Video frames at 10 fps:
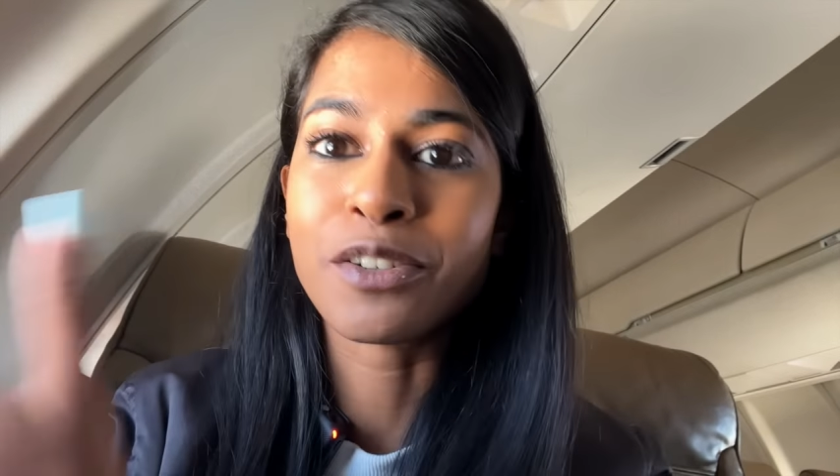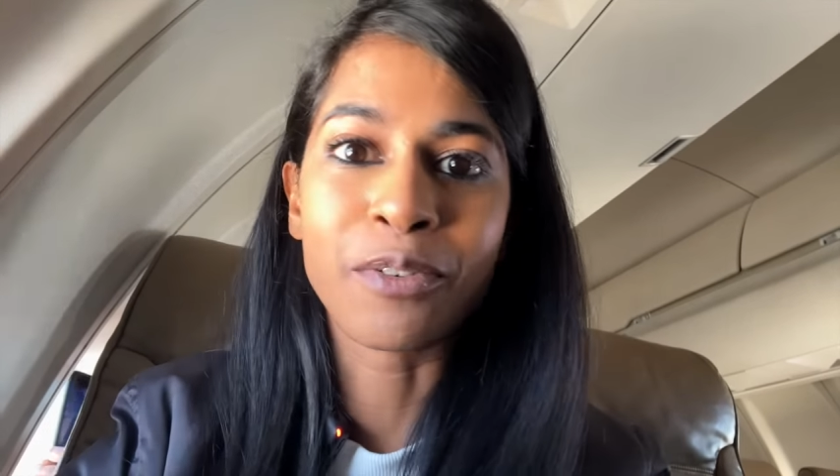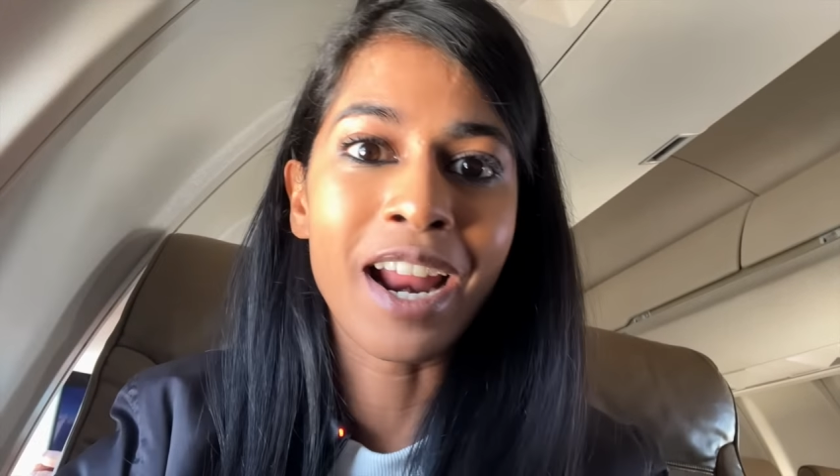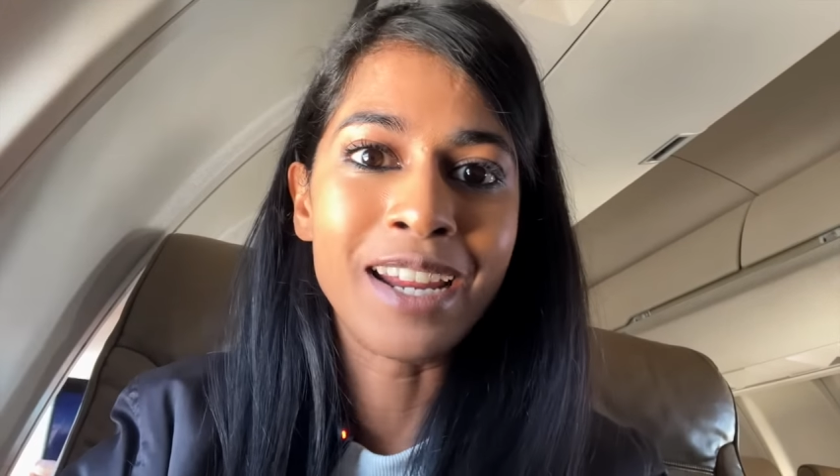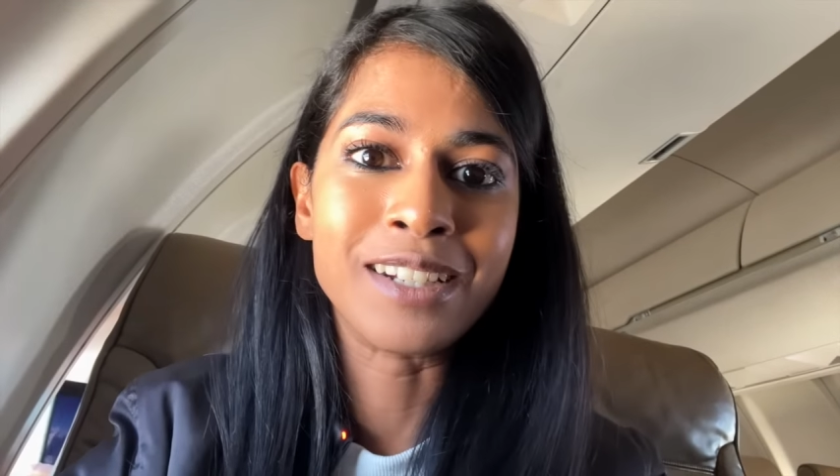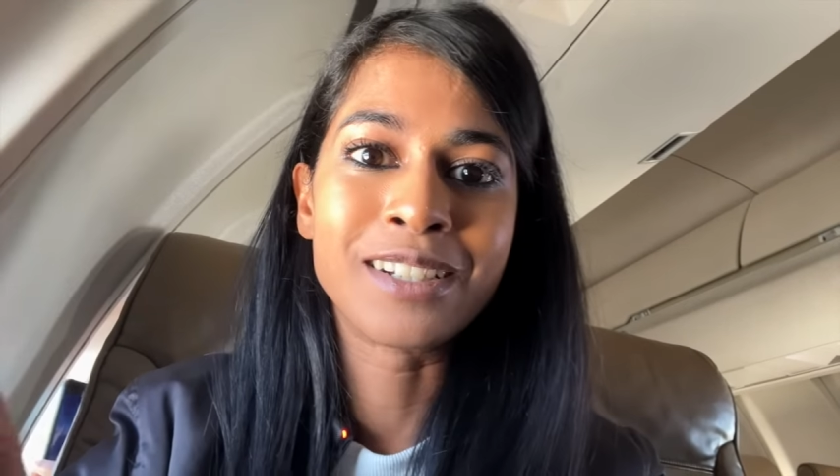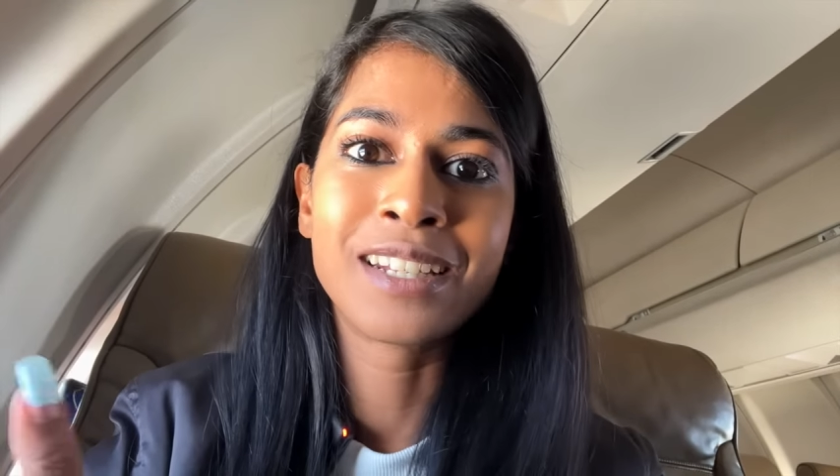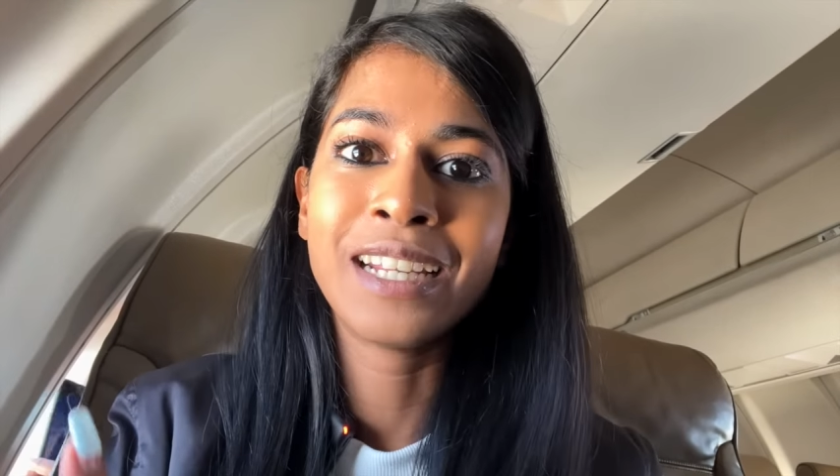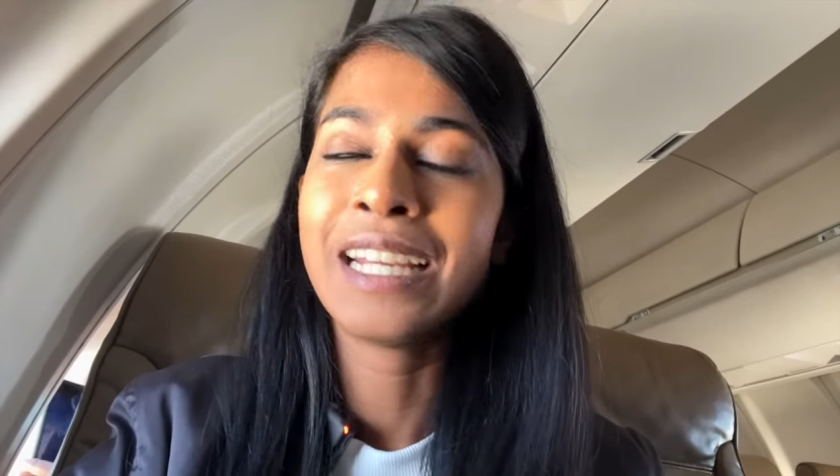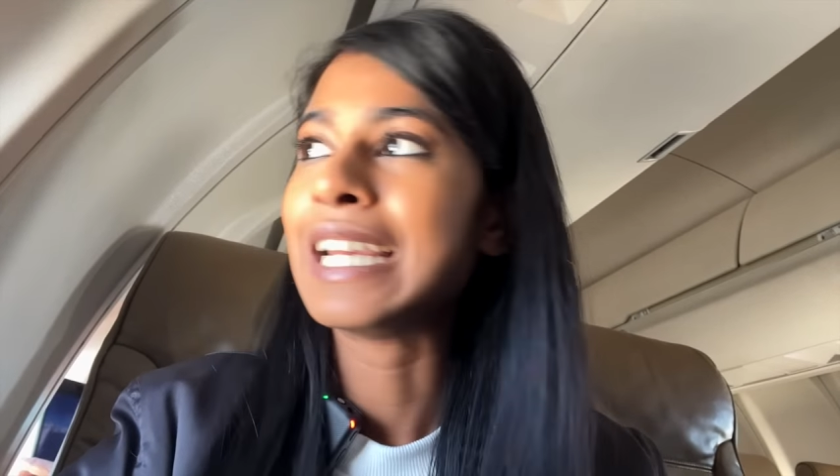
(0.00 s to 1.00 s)
range.
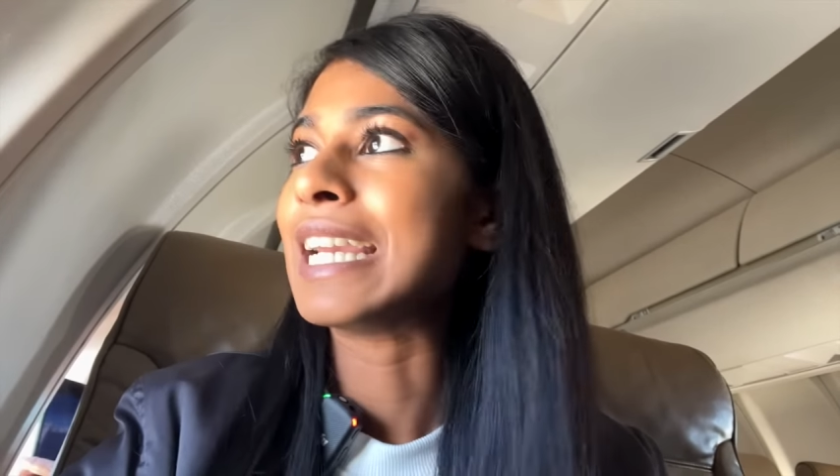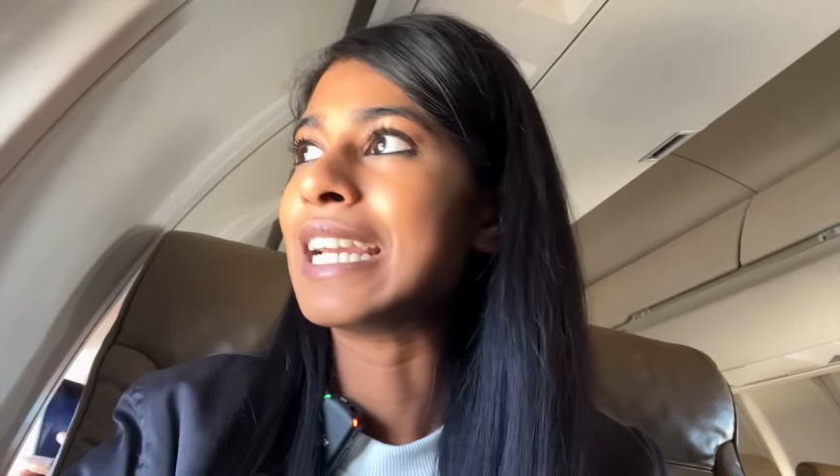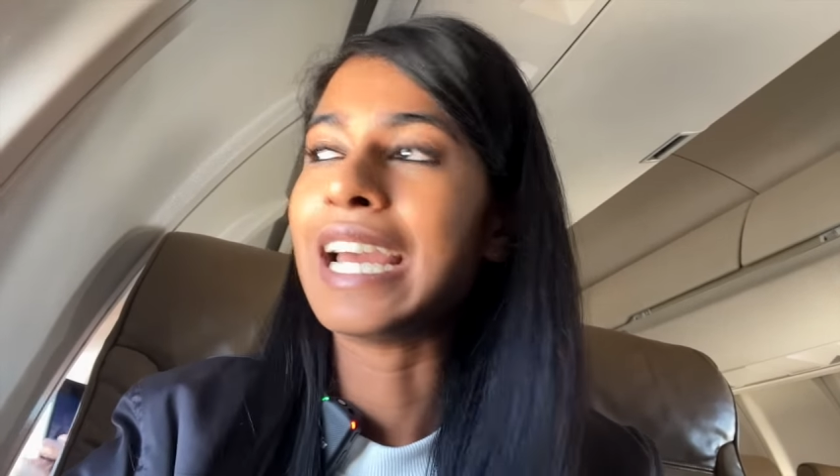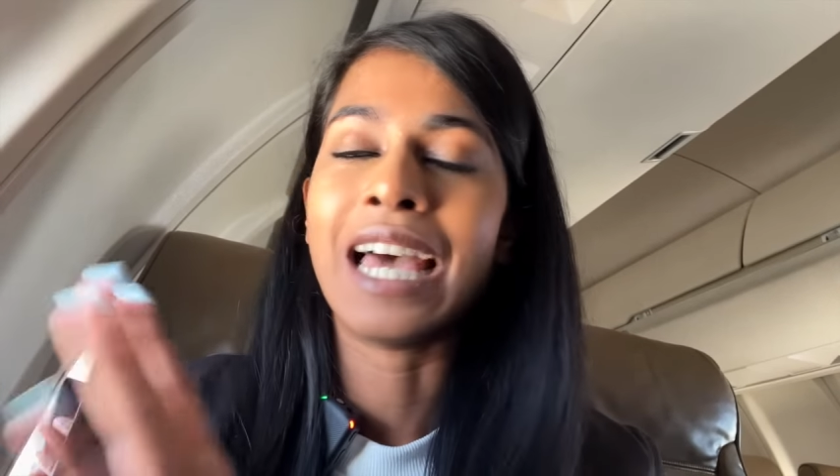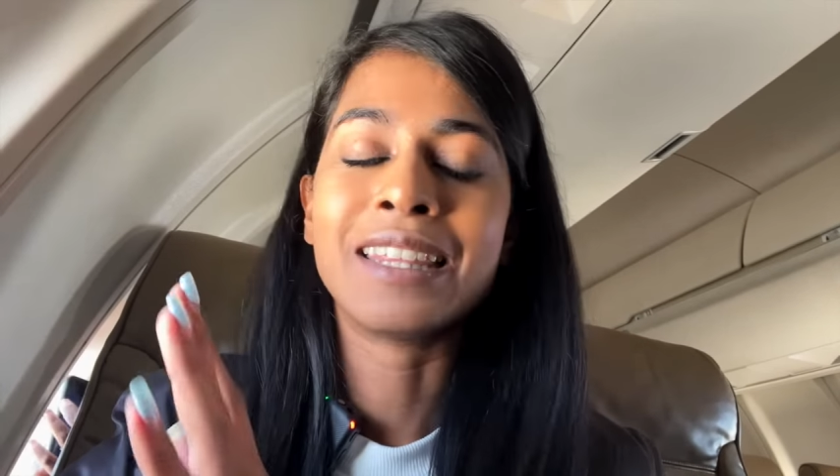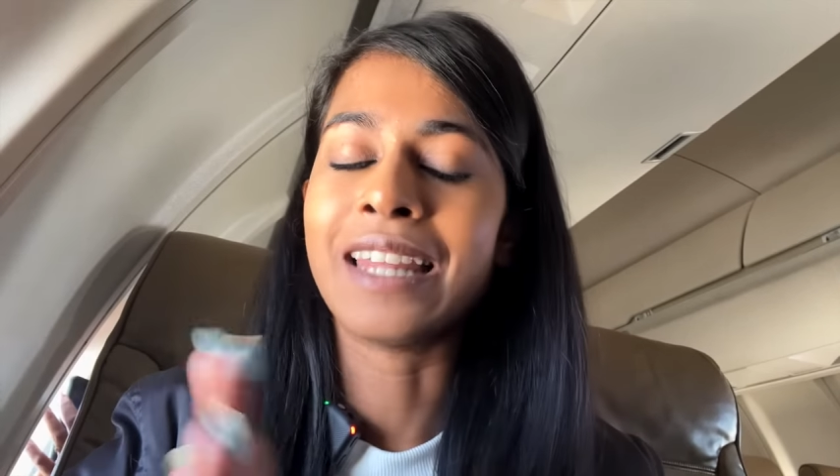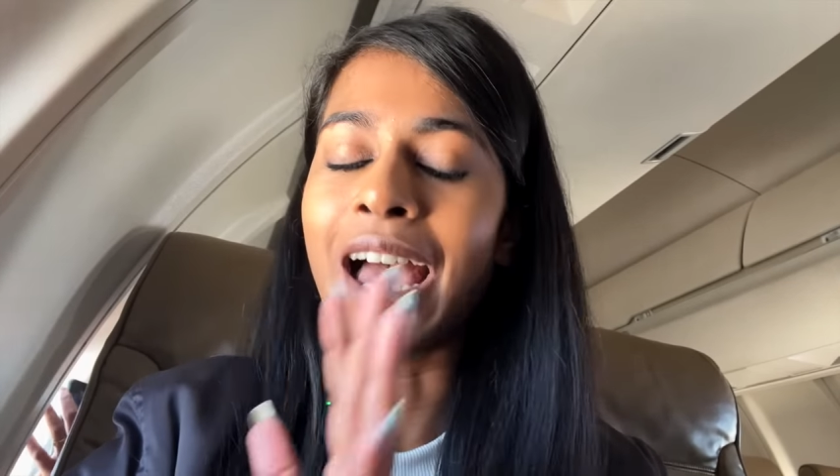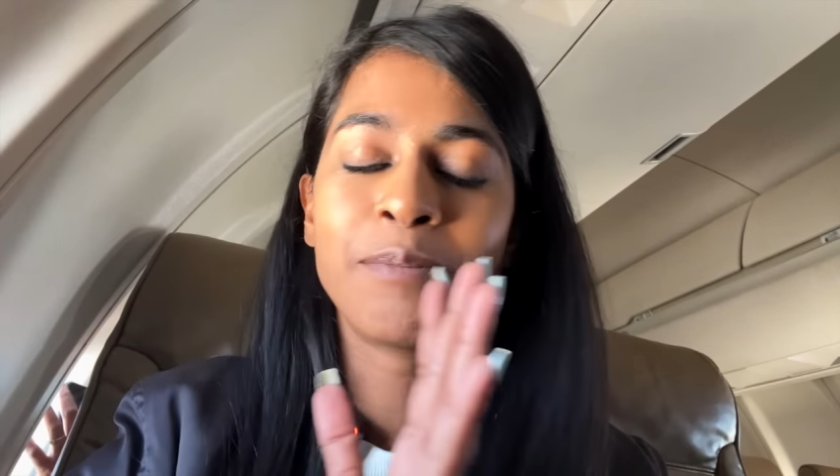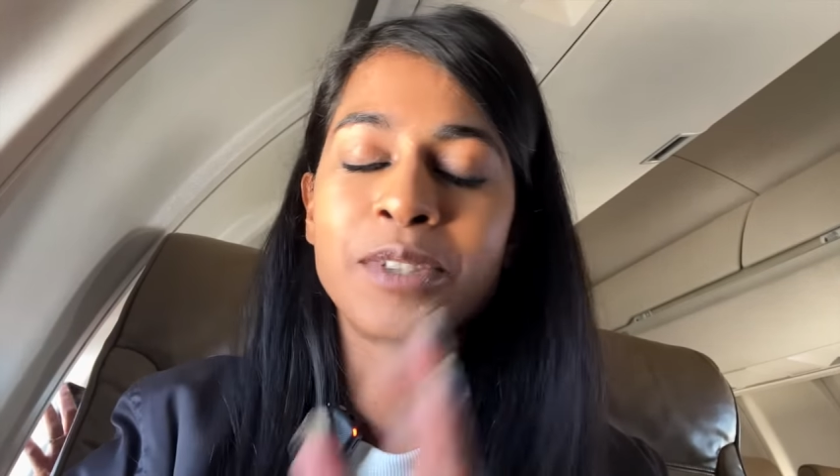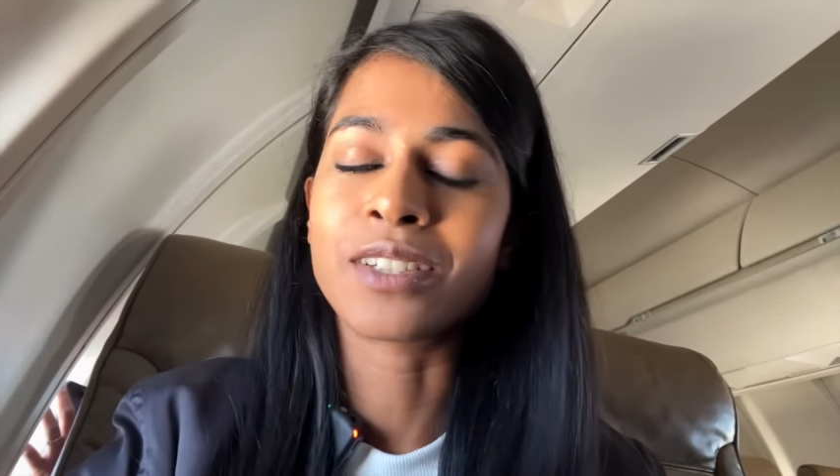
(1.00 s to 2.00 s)

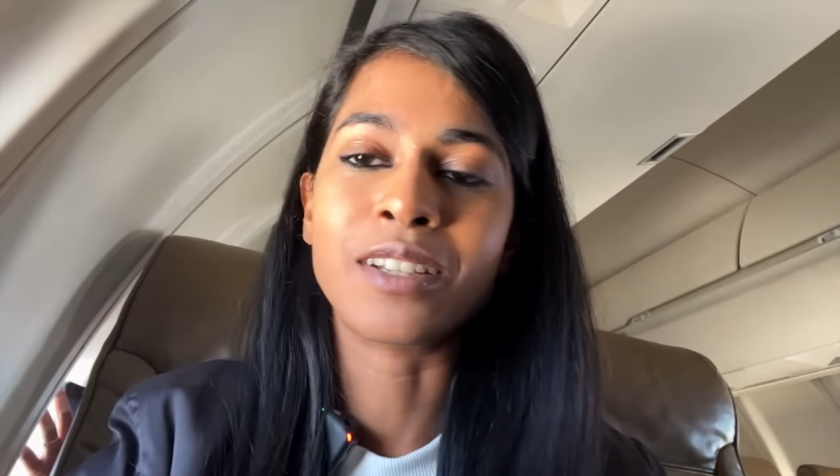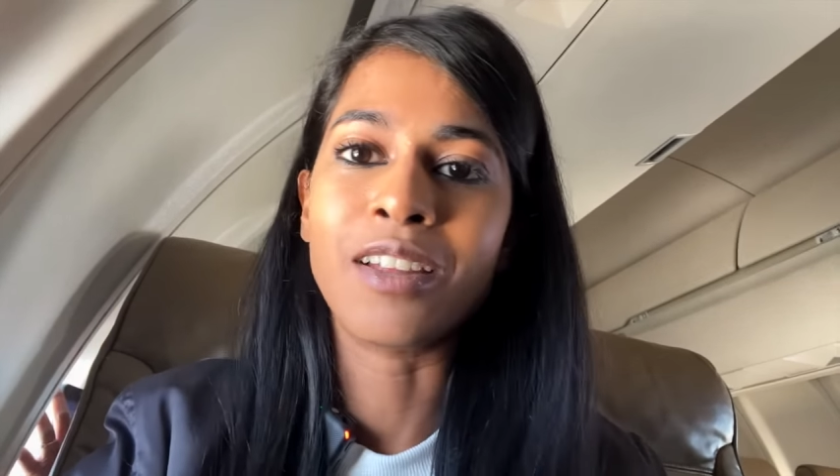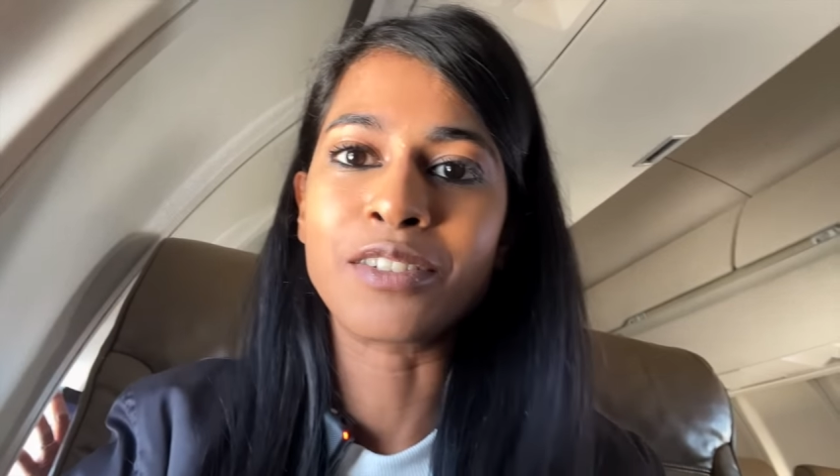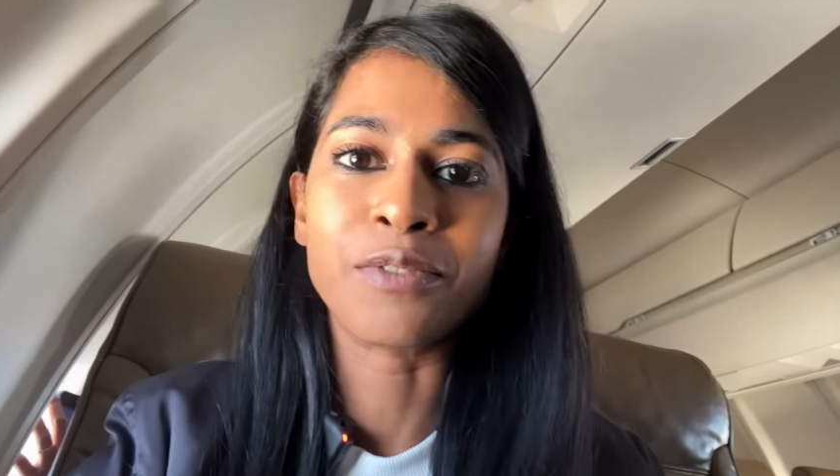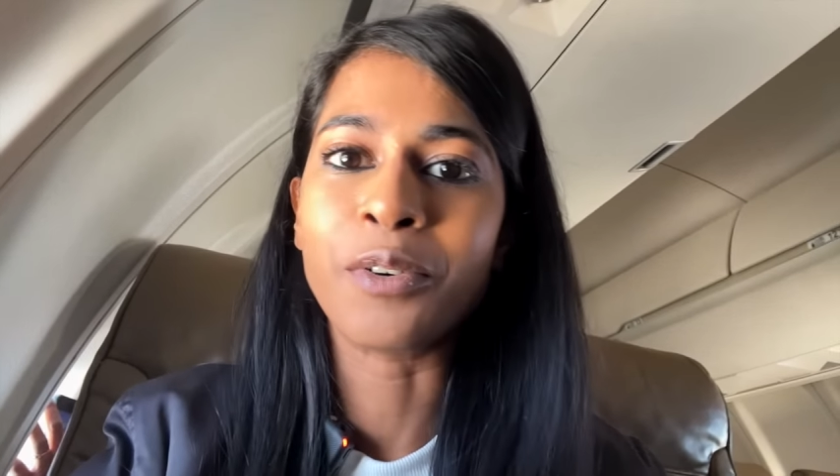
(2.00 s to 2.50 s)
I'm just lost for